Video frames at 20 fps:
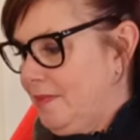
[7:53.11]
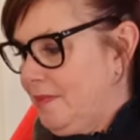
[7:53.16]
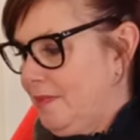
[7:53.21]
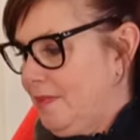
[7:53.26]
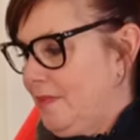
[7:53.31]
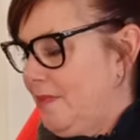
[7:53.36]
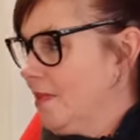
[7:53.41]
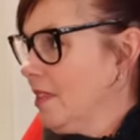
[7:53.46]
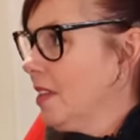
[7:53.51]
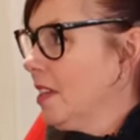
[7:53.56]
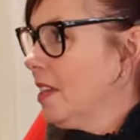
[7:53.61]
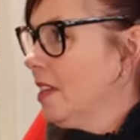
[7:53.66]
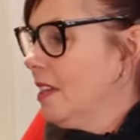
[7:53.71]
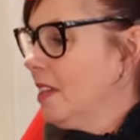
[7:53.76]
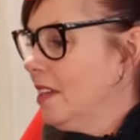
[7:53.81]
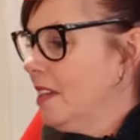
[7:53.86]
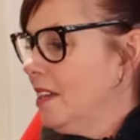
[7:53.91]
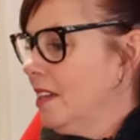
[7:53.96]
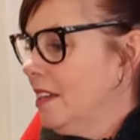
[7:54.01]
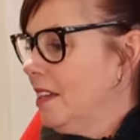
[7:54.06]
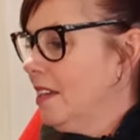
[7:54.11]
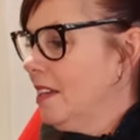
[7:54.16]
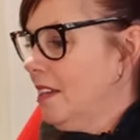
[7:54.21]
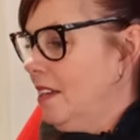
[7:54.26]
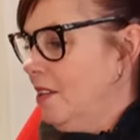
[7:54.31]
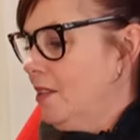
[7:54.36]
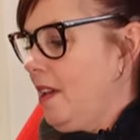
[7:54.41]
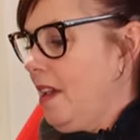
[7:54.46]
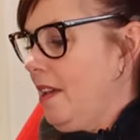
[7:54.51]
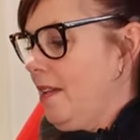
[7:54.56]

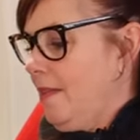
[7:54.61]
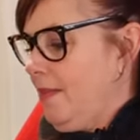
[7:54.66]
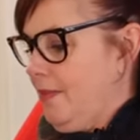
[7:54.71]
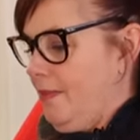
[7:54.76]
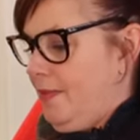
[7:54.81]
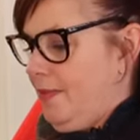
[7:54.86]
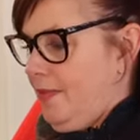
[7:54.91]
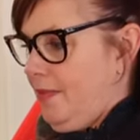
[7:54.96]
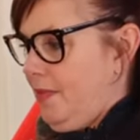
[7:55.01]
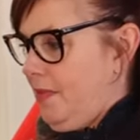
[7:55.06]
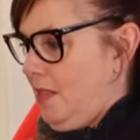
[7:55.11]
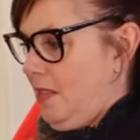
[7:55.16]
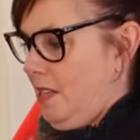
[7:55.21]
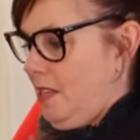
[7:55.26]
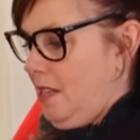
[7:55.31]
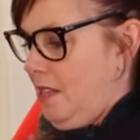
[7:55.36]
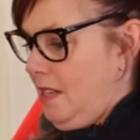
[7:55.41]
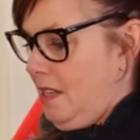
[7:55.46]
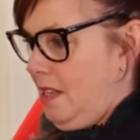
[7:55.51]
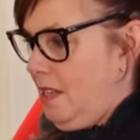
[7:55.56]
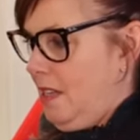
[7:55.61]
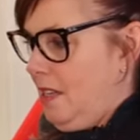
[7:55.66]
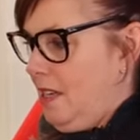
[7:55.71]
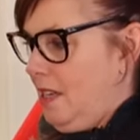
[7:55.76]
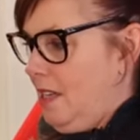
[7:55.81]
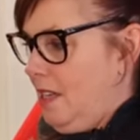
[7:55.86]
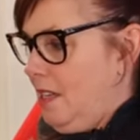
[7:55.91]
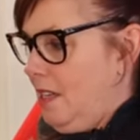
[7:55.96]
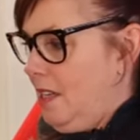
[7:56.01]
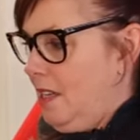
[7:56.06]

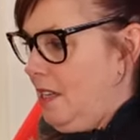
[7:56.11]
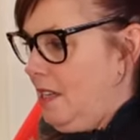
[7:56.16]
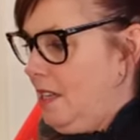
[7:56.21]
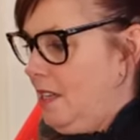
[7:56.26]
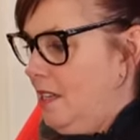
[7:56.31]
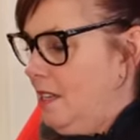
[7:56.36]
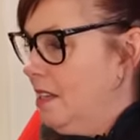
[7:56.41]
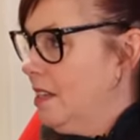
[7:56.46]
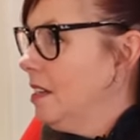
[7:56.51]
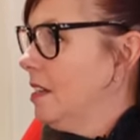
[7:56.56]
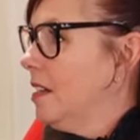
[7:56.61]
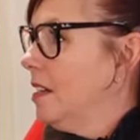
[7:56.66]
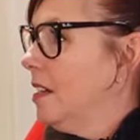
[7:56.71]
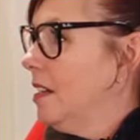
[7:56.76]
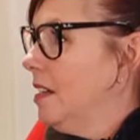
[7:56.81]
No words are spoken by the person on screen.